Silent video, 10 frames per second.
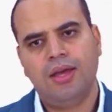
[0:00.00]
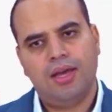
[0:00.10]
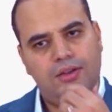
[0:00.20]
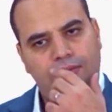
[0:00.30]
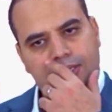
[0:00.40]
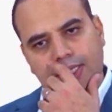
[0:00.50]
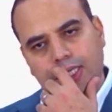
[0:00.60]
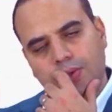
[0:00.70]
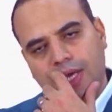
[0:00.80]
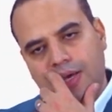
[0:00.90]
And finally,
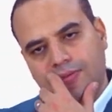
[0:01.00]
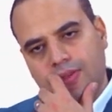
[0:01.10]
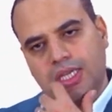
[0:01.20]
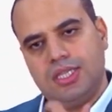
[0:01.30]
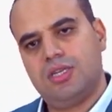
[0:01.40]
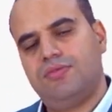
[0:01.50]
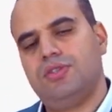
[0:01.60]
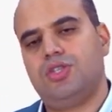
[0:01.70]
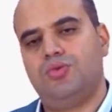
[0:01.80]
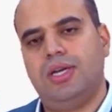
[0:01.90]
here we have the
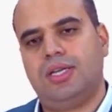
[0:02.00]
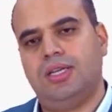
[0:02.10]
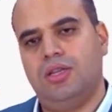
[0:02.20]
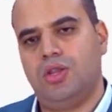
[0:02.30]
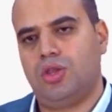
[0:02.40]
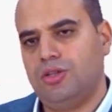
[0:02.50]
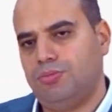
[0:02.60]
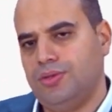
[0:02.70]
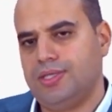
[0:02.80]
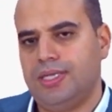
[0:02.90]
interference drag, the third
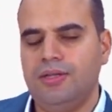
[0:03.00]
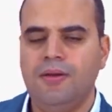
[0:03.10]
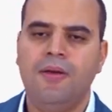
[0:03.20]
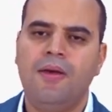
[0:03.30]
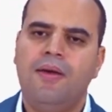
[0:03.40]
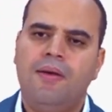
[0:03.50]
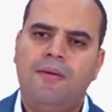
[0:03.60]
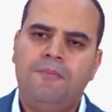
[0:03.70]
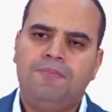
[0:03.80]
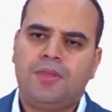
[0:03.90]
point here.
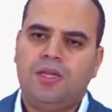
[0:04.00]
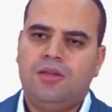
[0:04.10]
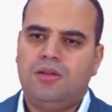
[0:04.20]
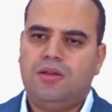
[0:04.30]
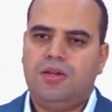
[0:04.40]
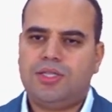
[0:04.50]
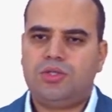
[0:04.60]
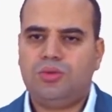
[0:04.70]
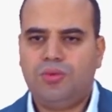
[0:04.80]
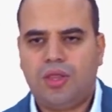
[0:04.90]
It has to
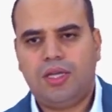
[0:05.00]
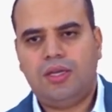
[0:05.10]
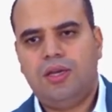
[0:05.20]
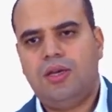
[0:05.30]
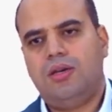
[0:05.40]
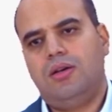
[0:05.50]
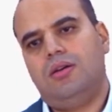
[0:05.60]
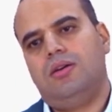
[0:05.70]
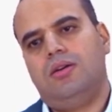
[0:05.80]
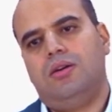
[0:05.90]
do with the
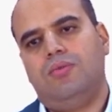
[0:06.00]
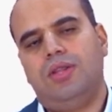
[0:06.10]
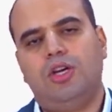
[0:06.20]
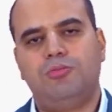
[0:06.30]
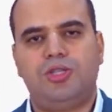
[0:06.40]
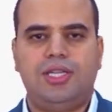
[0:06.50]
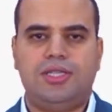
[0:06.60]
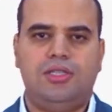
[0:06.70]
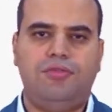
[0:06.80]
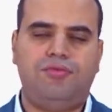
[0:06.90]
when the object
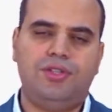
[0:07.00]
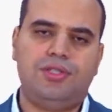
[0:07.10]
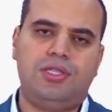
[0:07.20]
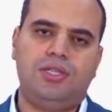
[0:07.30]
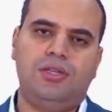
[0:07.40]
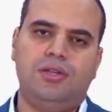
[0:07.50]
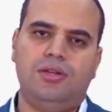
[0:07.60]
has different